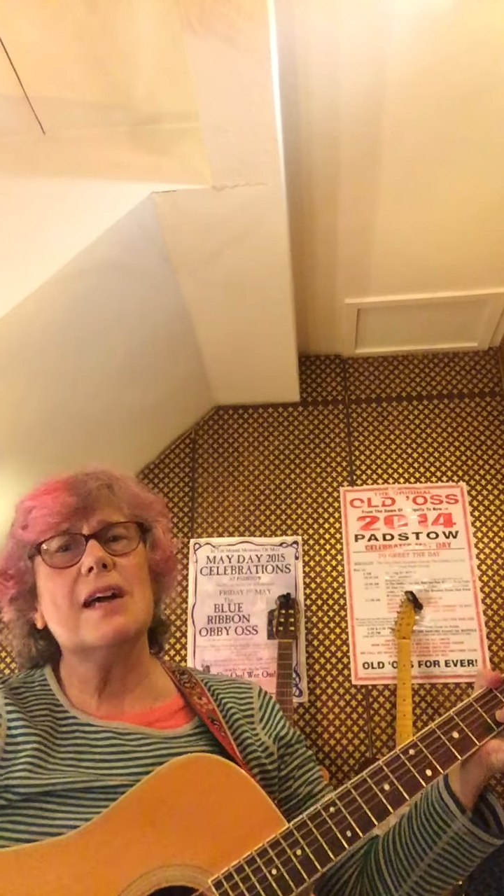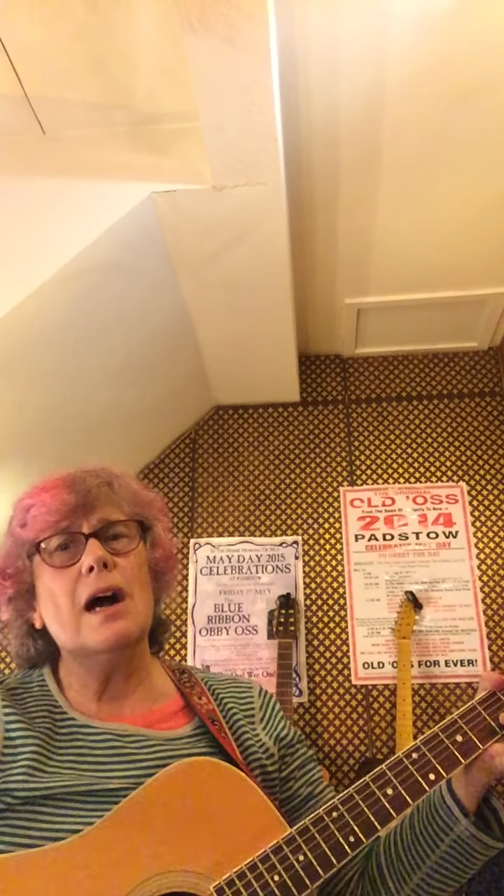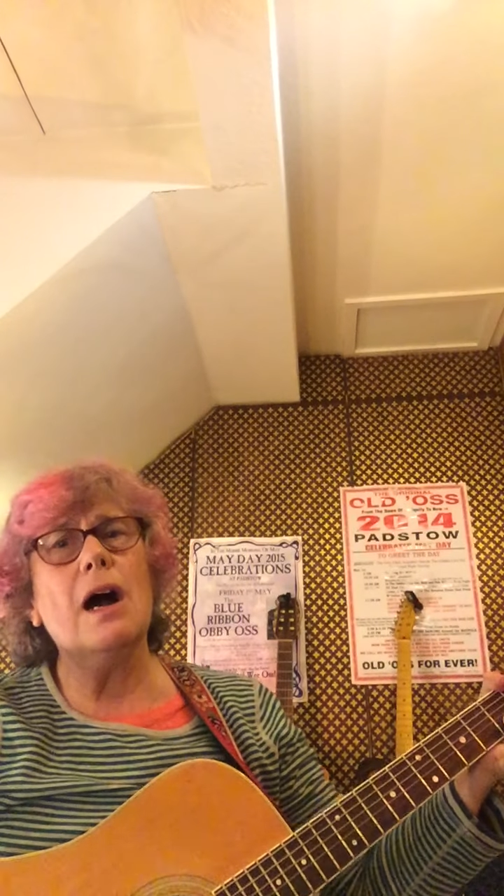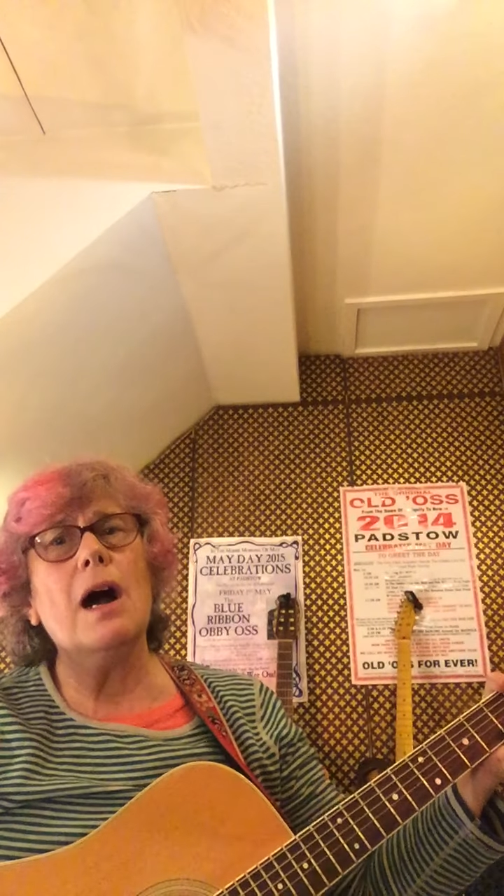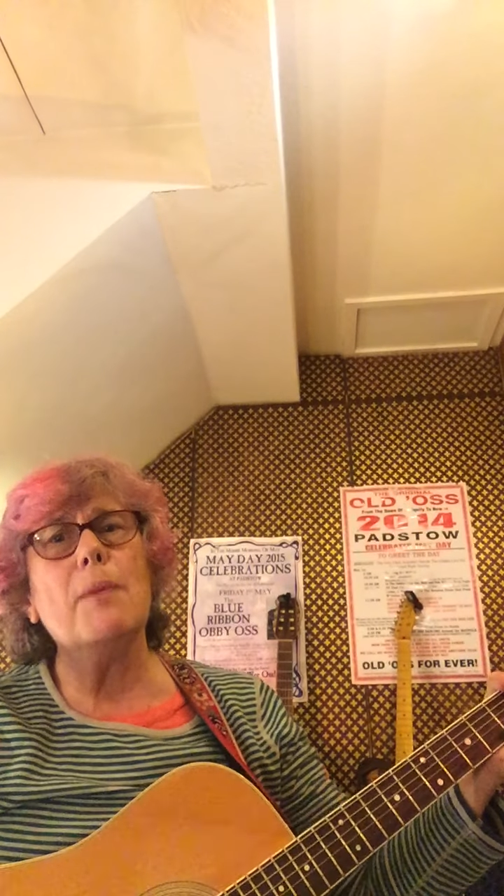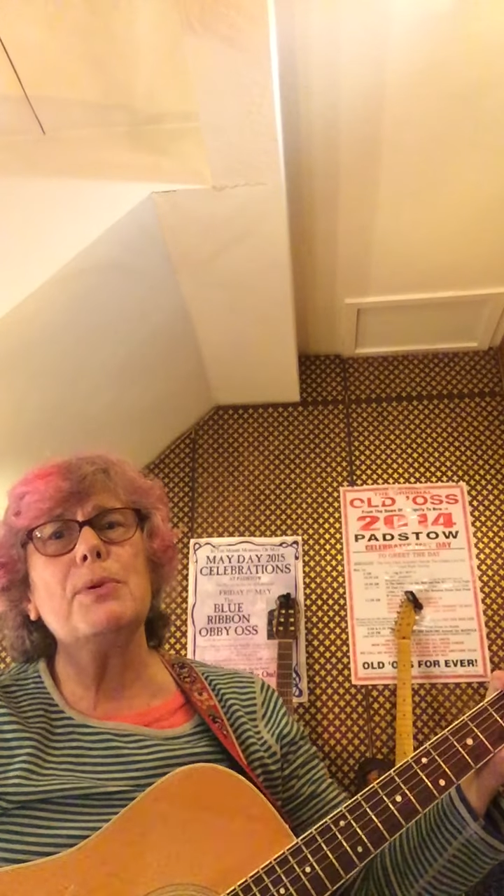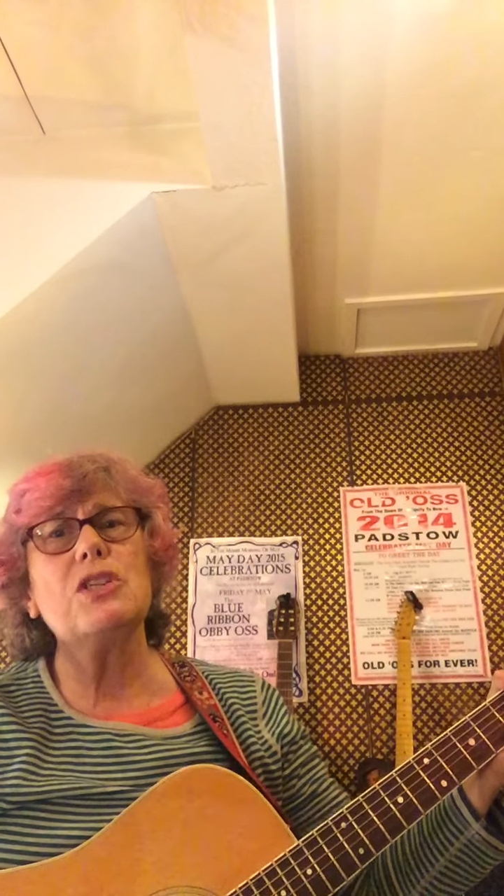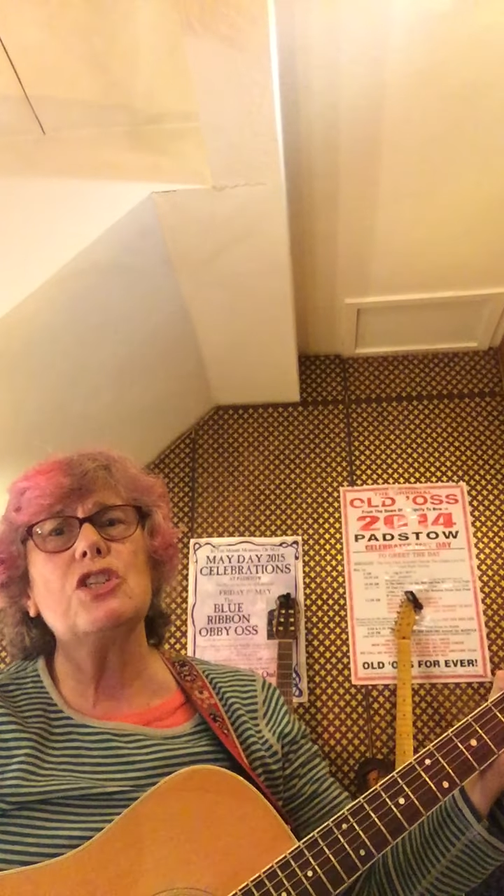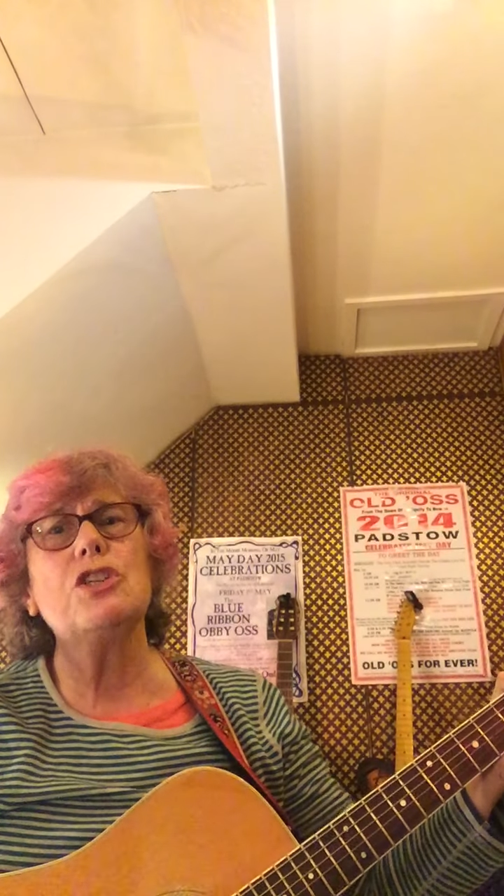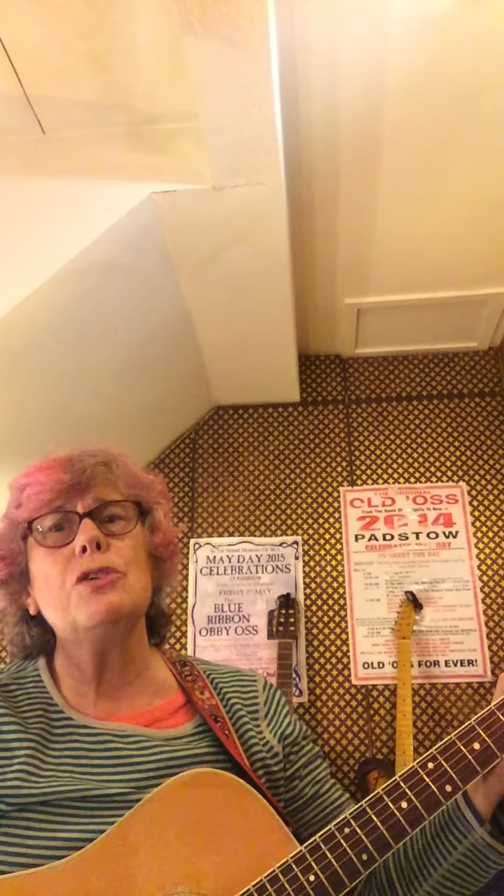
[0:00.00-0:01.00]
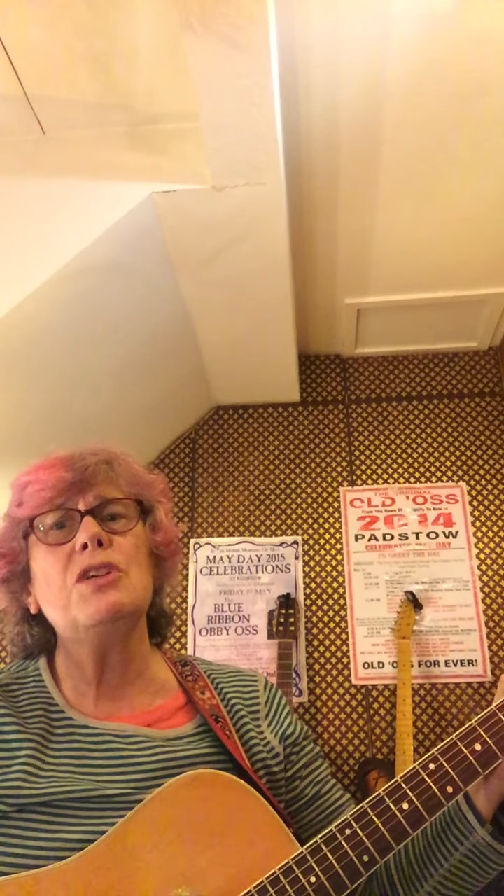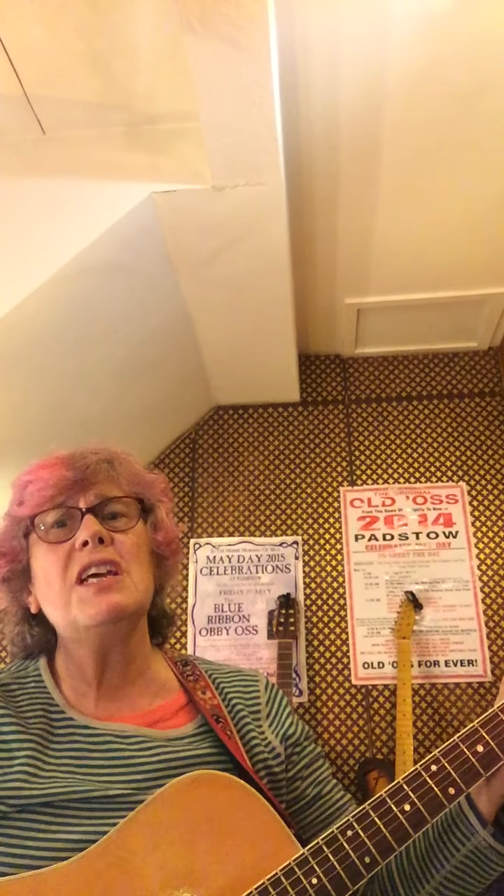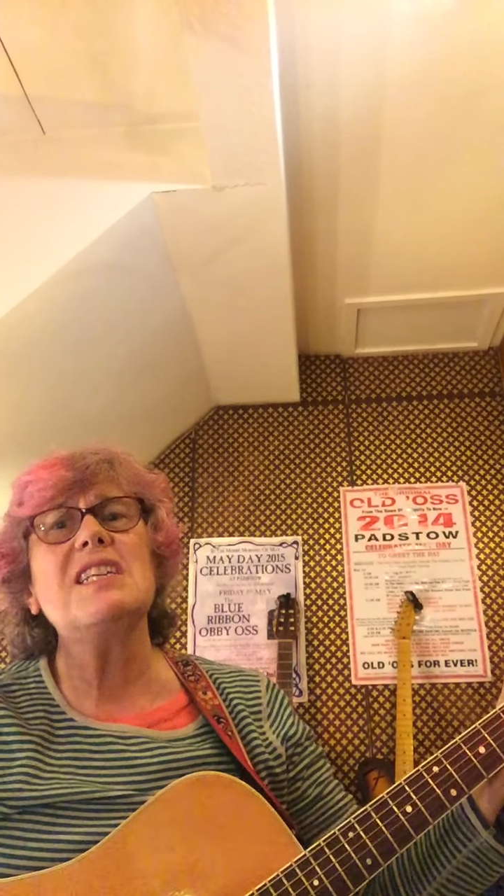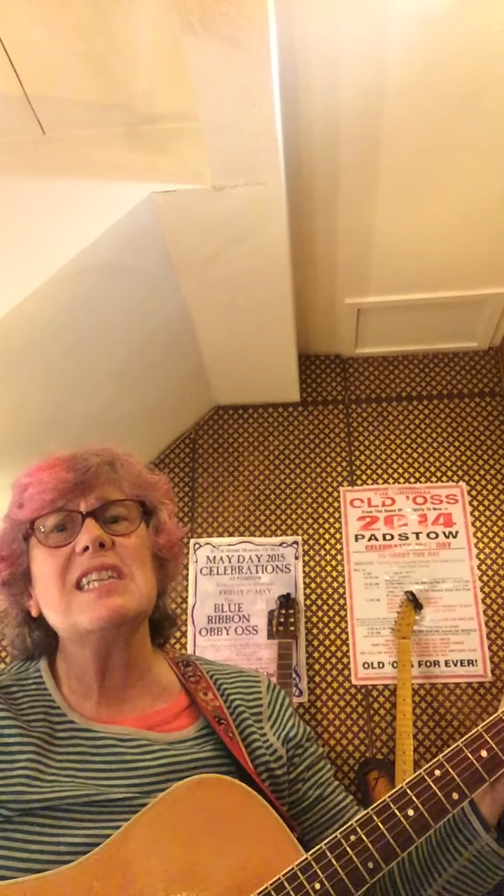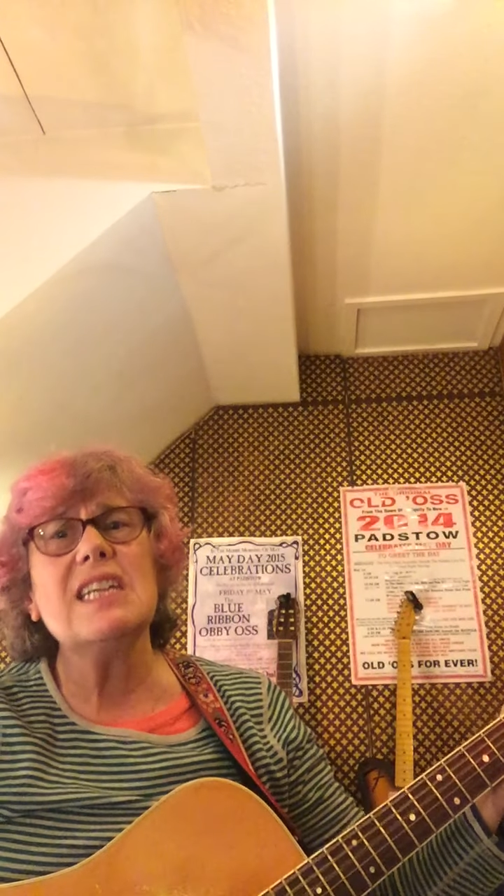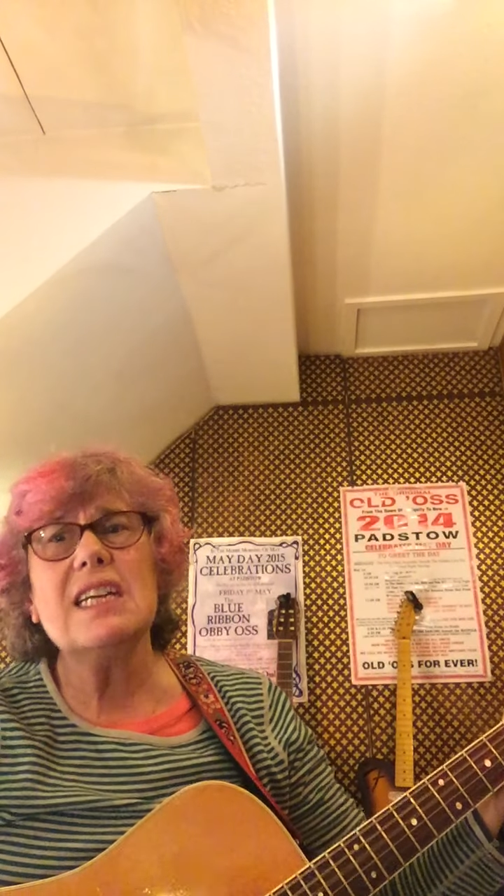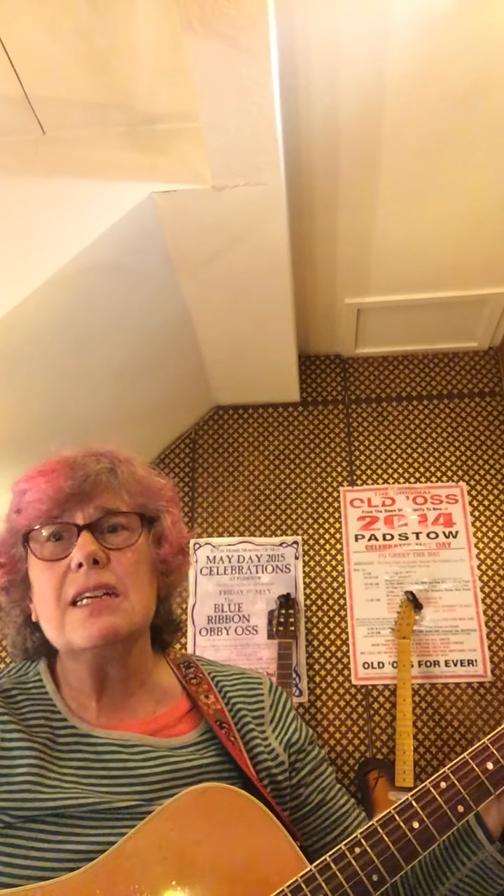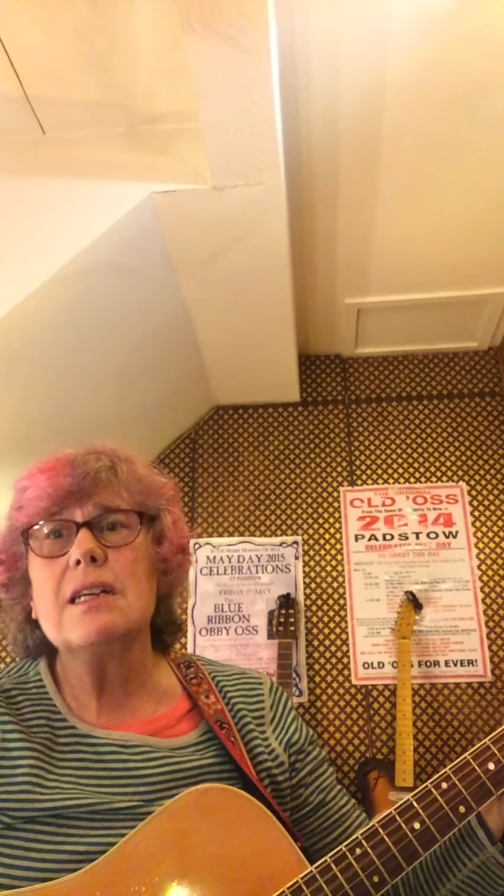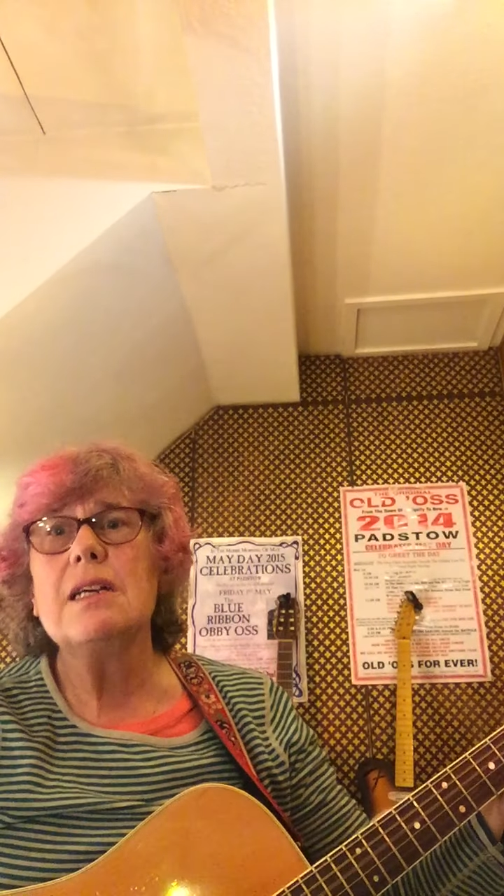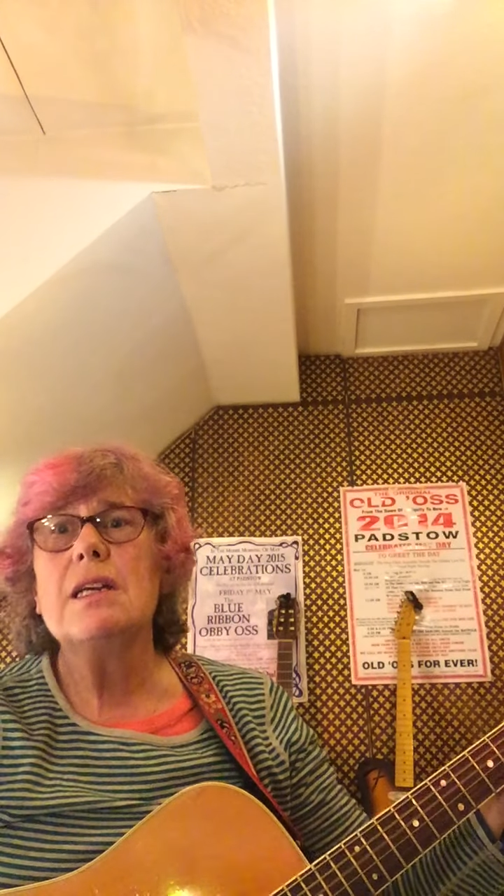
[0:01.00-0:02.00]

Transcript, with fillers: opportunity